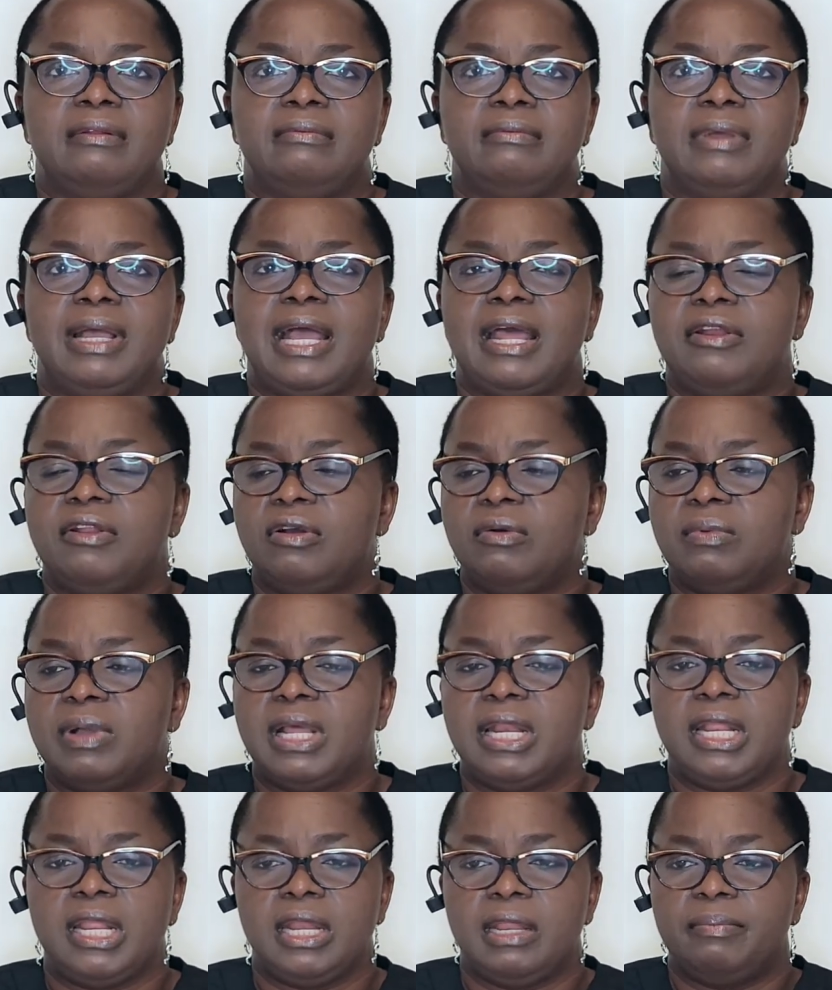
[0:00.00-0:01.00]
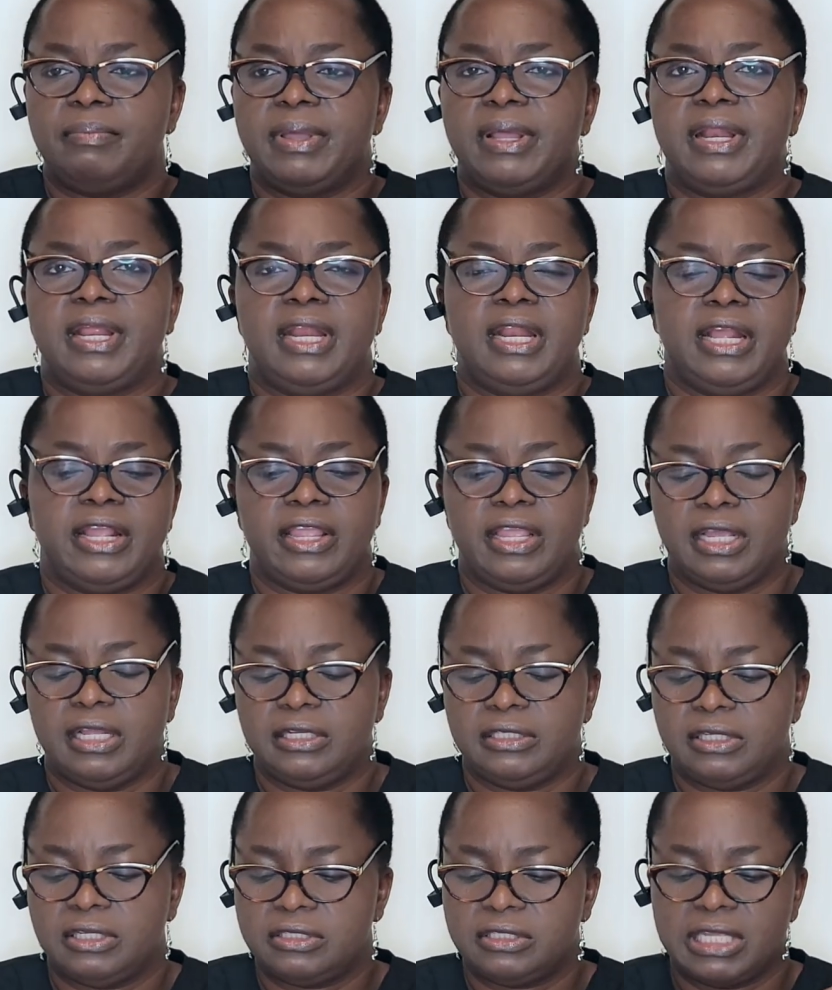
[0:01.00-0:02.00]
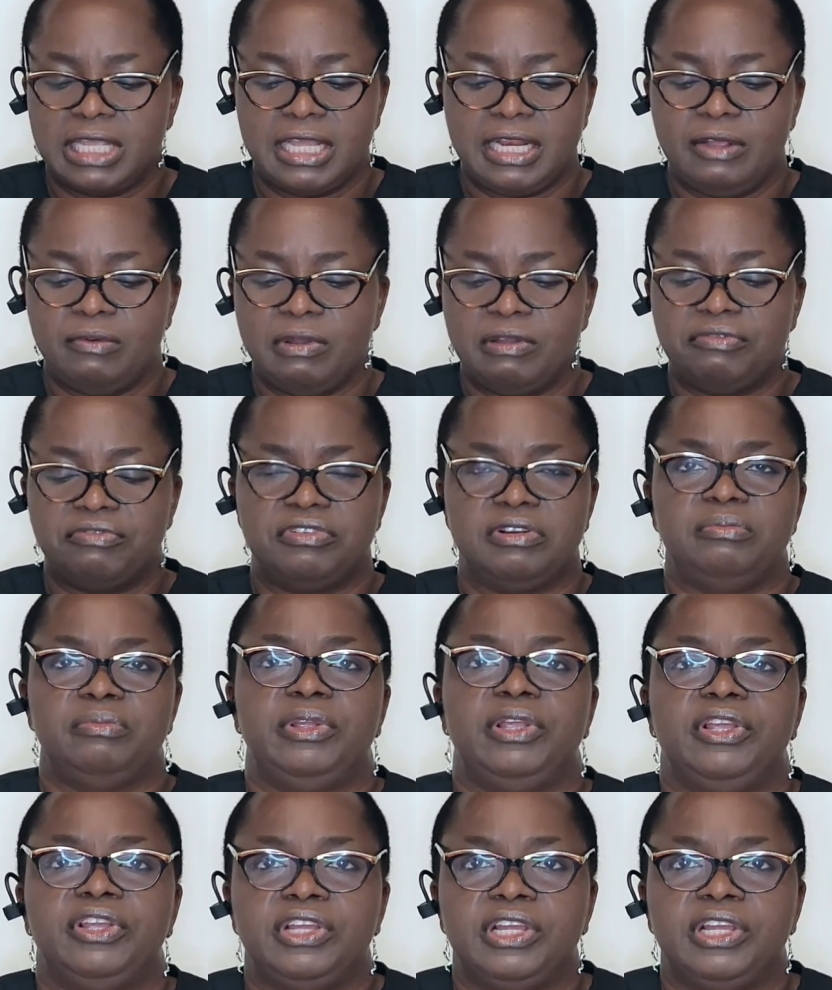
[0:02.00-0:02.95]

I don't want any perineal care. Just get away from here.